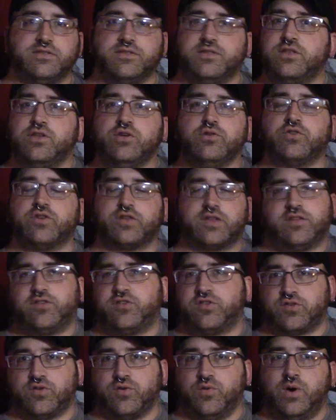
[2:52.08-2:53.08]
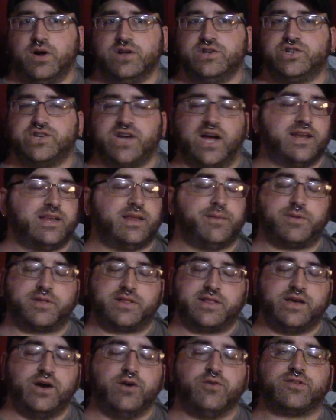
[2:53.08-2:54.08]
you just, it's just a one shot. It
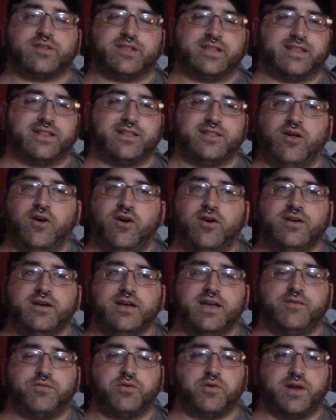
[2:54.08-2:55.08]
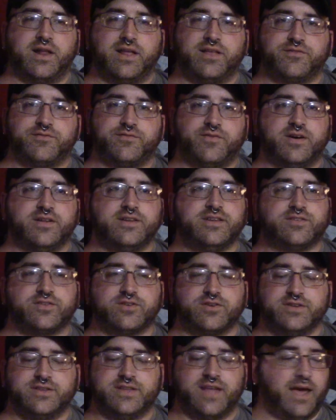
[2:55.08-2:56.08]
typically goes a little long, everyone has fun, it's a
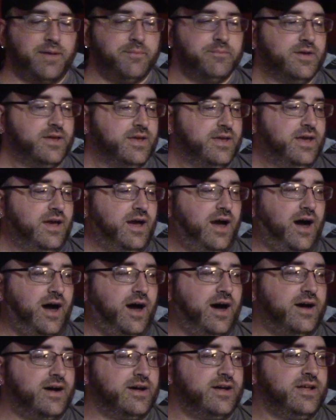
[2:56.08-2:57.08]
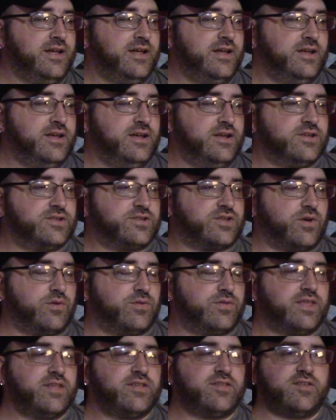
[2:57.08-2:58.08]
good time. Uh, so
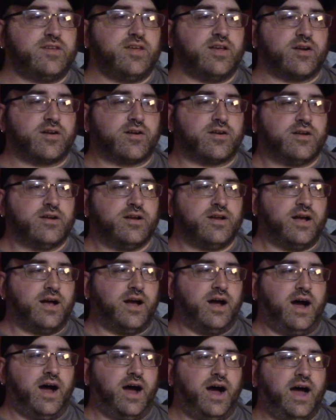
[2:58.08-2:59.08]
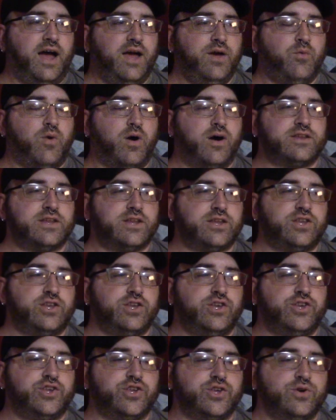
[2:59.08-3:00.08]
this year, I wanted to
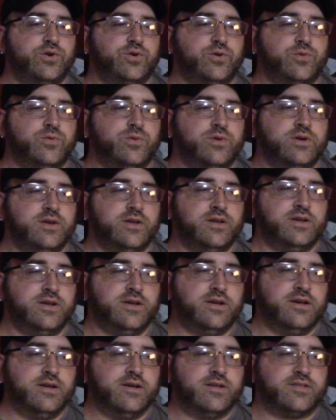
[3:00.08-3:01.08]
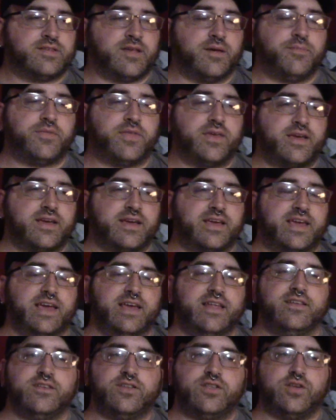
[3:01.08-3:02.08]
do something
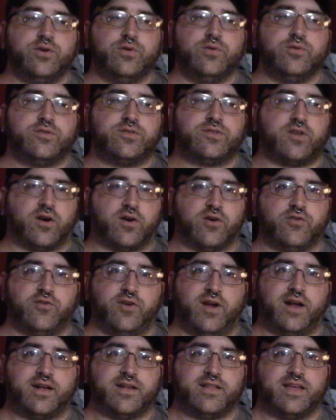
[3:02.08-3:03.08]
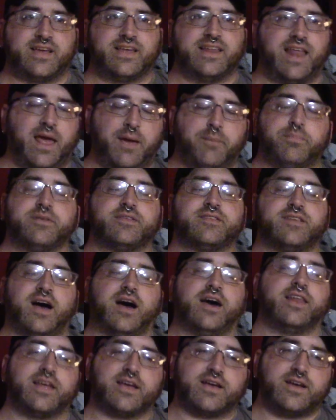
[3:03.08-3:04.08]
akin to Star Trek, like an
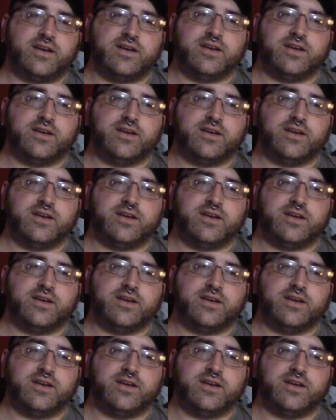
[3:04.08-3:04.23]
episodic